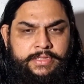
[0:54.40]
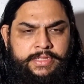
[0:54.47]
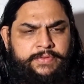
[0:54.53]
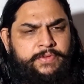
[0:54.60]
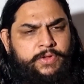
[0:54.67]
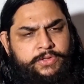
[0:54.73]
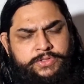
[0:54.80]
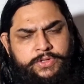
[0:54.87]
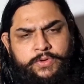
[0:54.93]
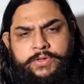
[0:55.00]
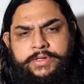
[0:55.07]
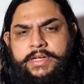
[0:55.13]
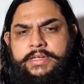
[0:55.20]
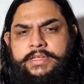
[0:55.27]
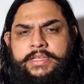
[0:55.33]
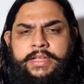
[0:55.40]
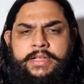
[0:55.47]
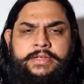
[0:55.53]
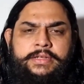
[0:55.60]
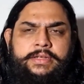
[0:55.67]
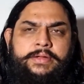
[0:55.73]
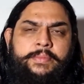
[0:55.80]
Then we also looked at there
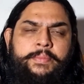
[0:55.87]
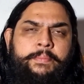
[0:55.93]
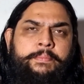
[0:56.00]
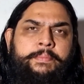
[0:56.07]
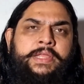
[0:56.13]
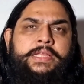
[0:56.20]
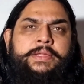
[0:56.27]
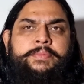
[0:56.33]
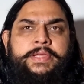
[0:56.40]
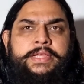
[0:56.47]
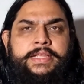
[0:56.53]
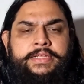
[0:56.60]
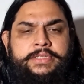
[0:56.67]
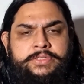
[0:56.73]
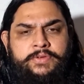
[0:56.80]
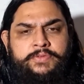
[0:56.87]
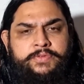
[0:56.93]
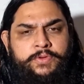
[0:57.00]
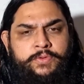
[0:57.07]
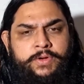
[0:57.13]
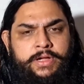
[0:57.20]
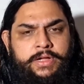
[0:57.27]
are many meanings of
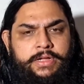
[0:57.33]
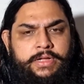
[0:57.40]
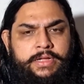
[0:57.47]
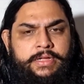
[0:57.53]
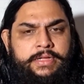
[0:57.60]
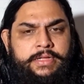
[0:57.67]
yoga.